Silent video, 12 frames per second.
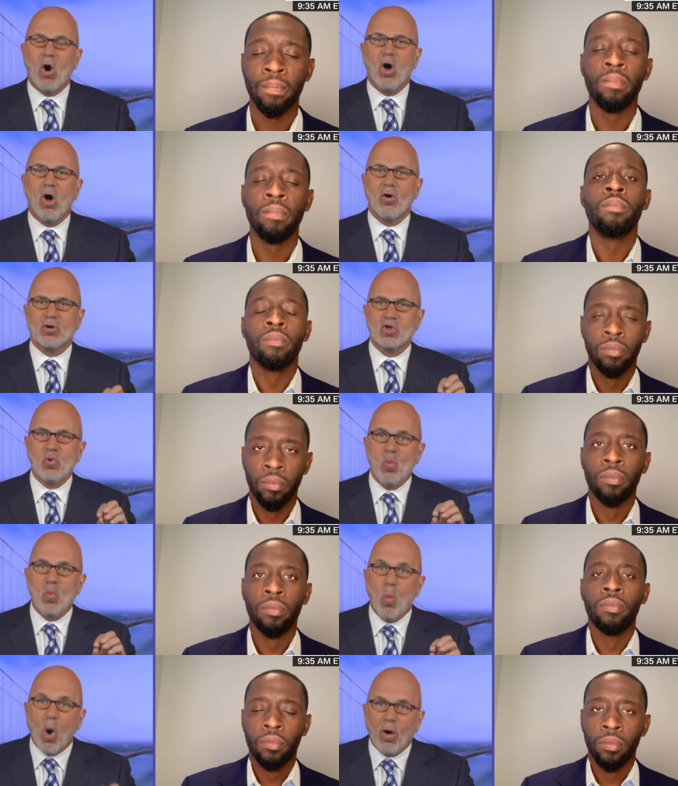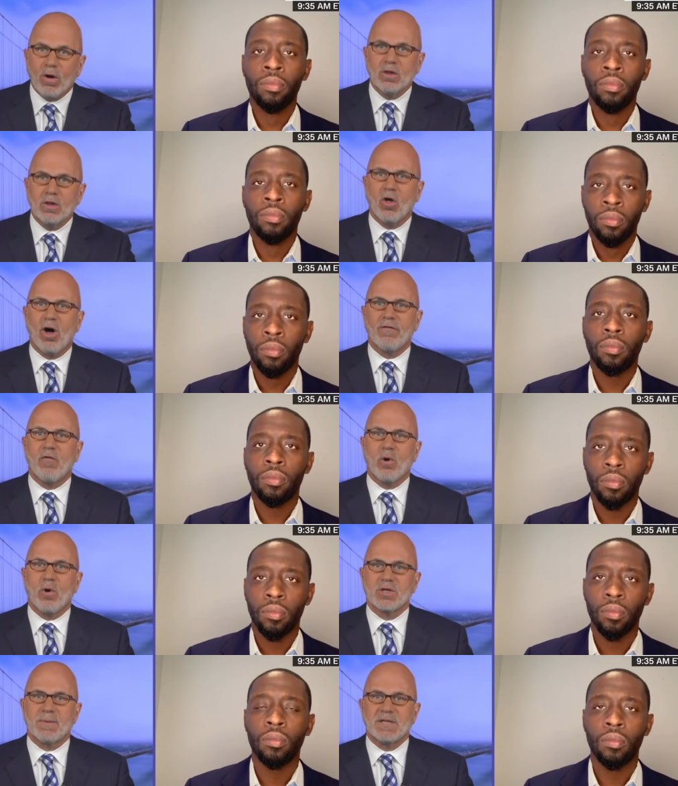Speaker 1: callers who were in law
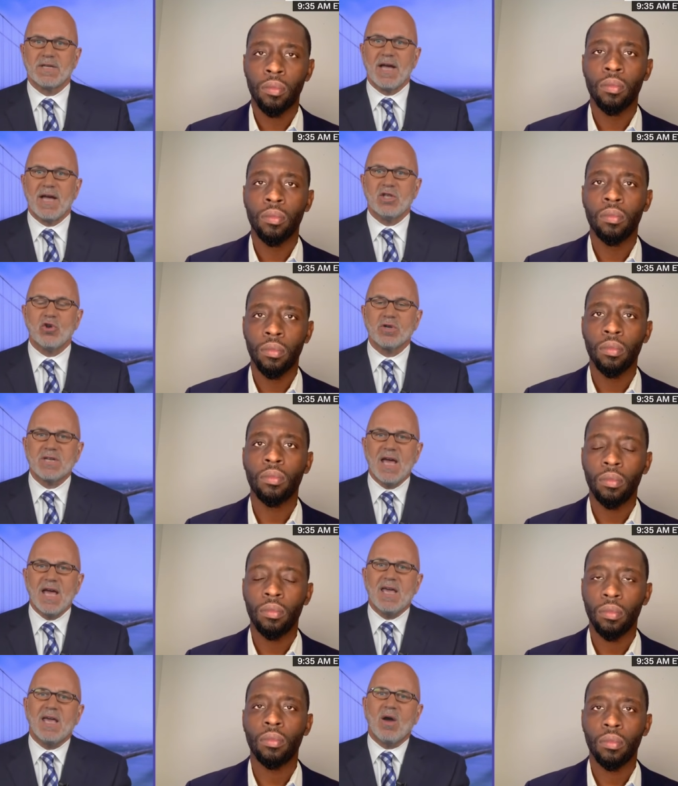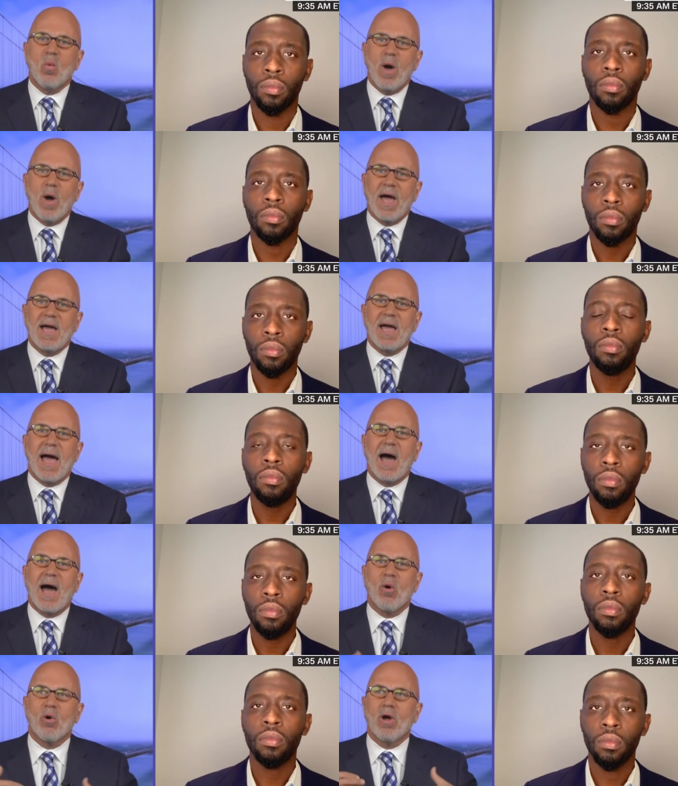enforcement said, You're taking away
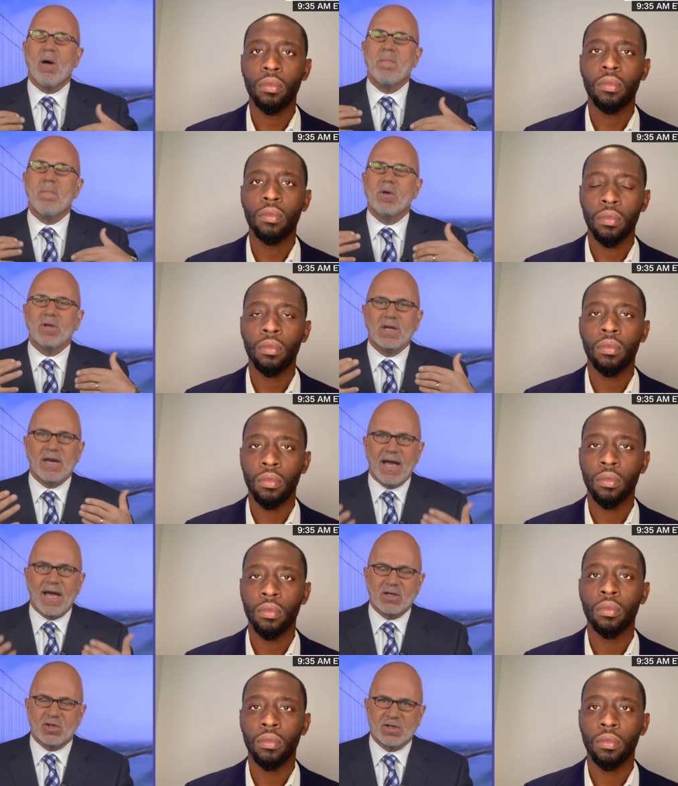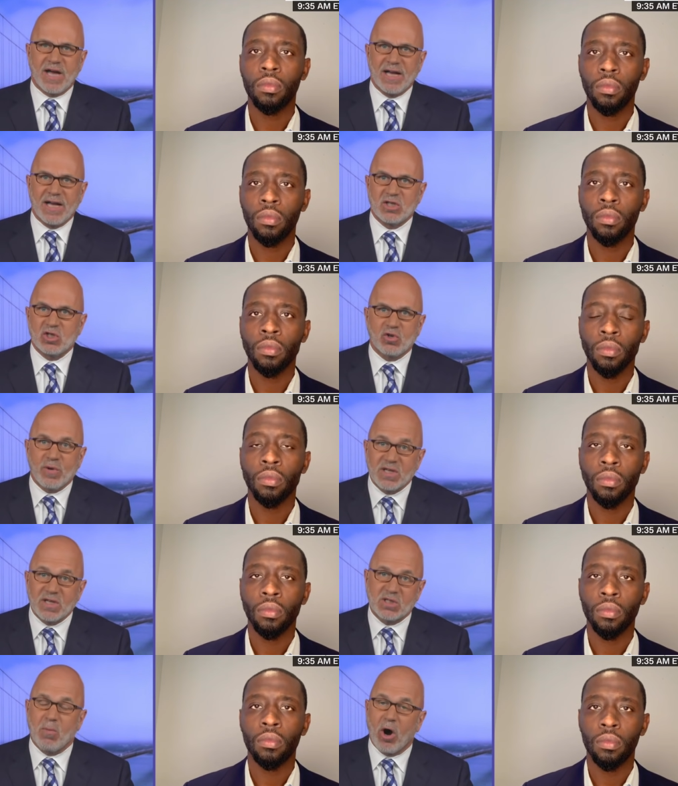our ability to exercise
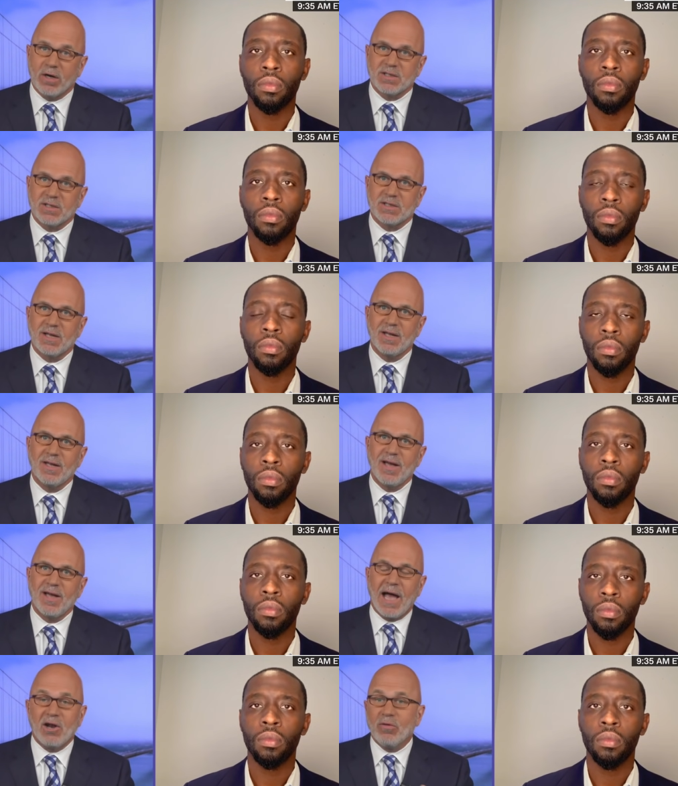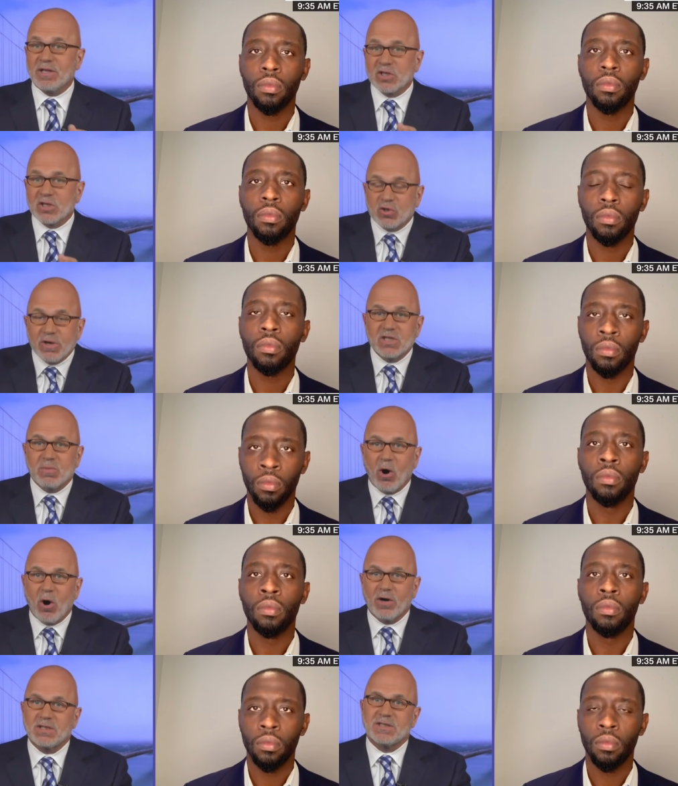street smarts. I know that street
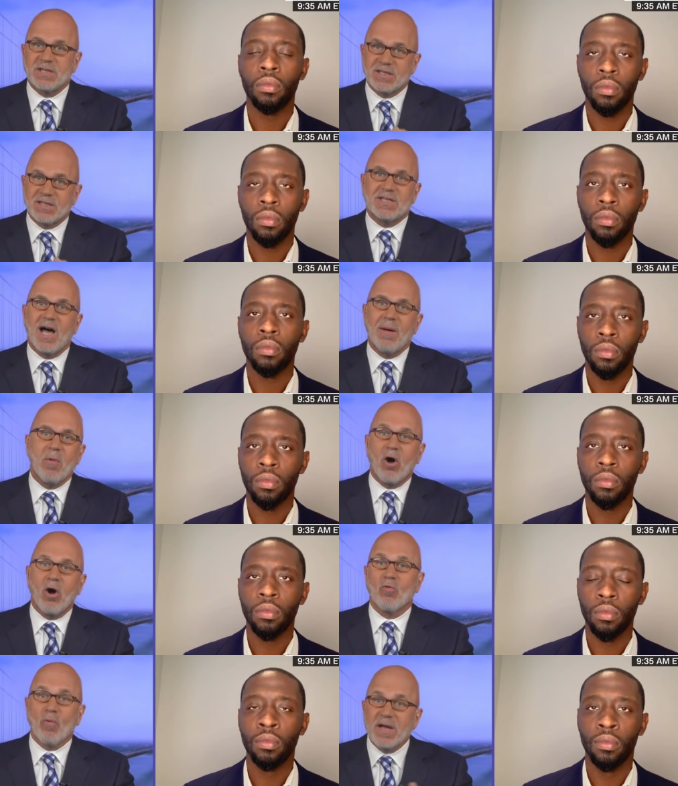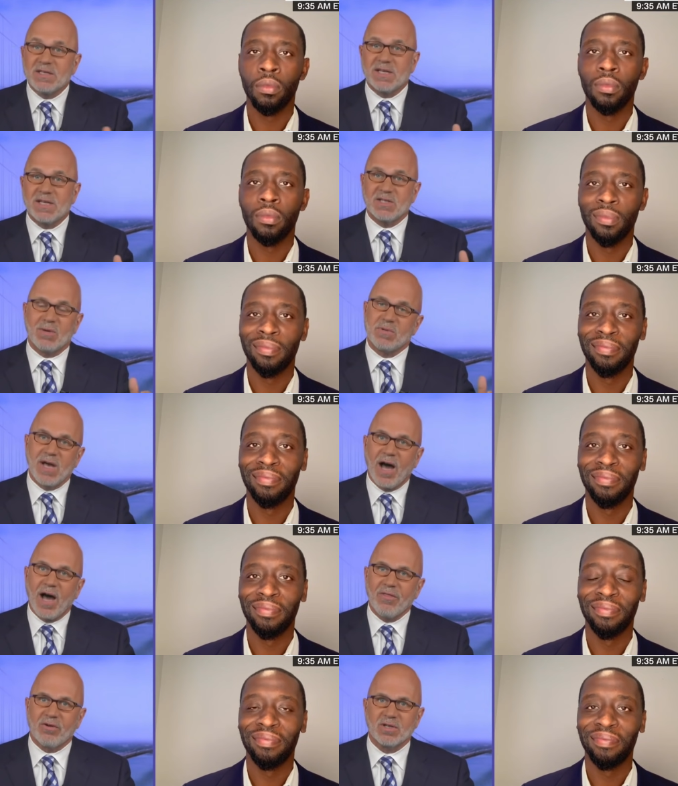smarts to some are racism to
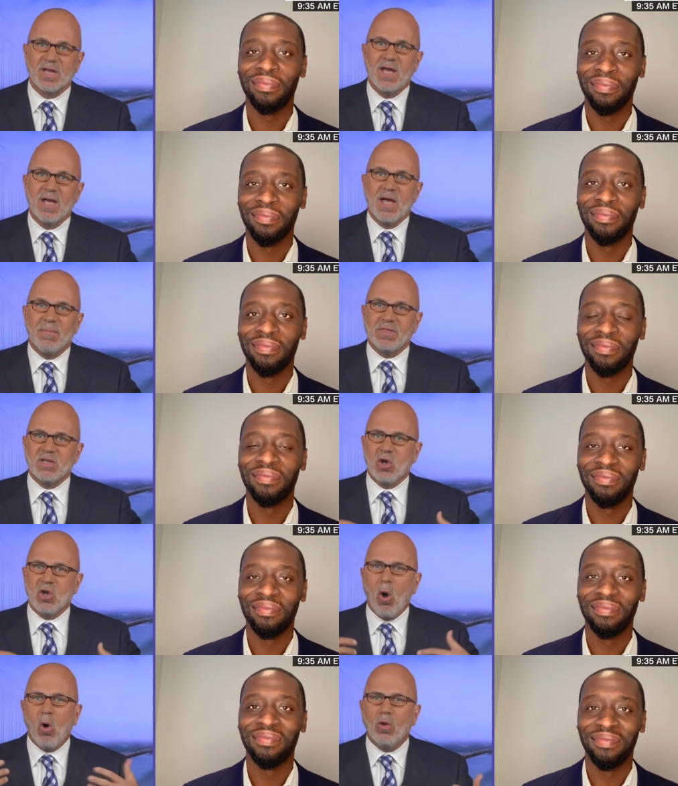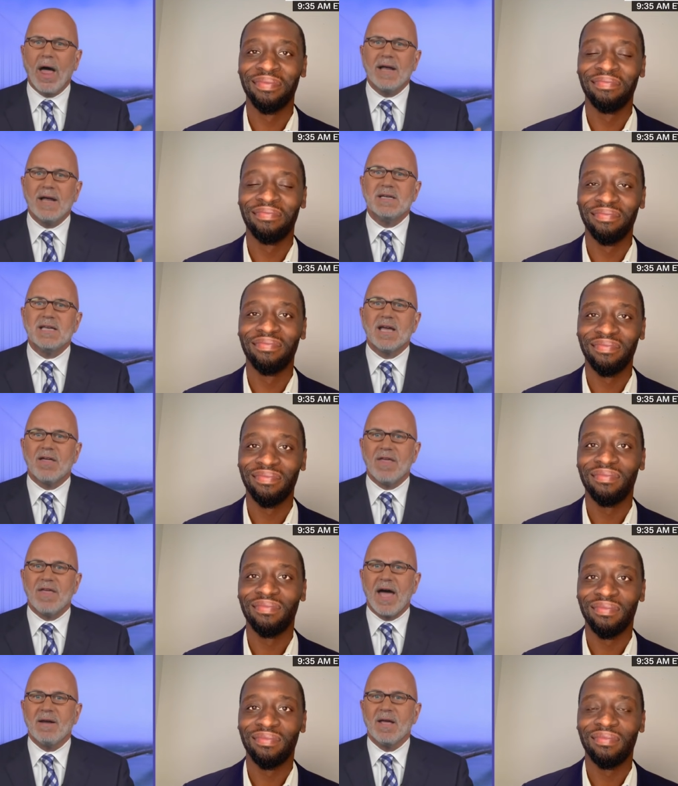others, but this whole idea
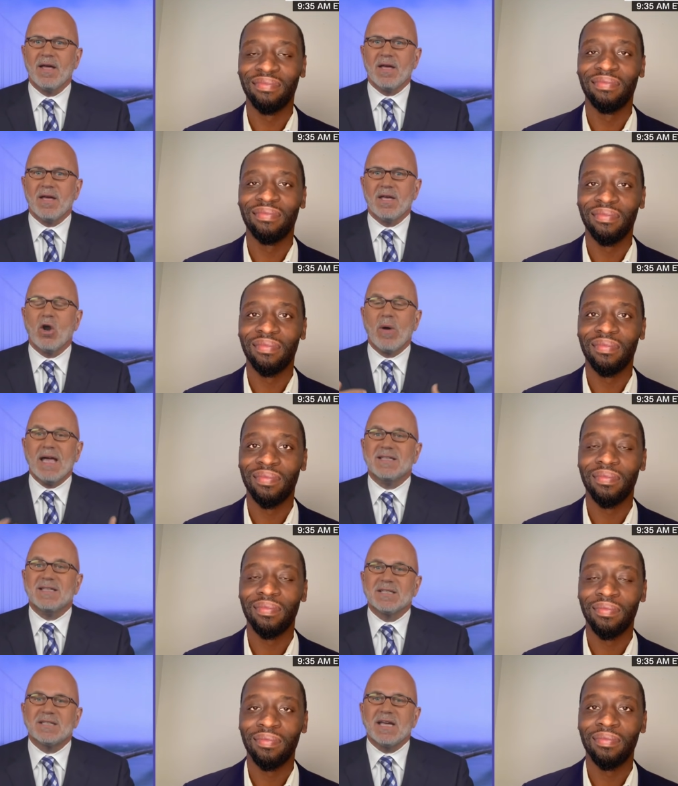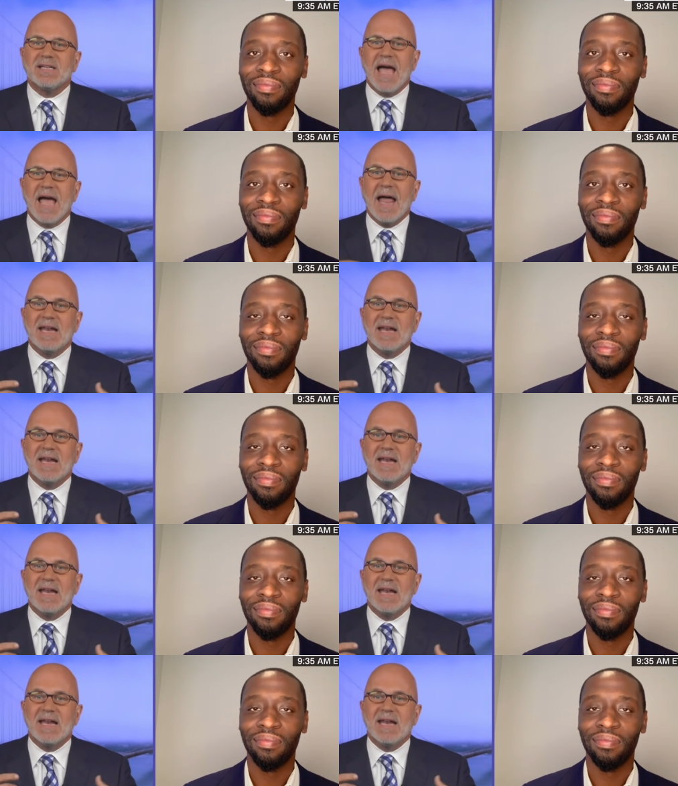that you know instinct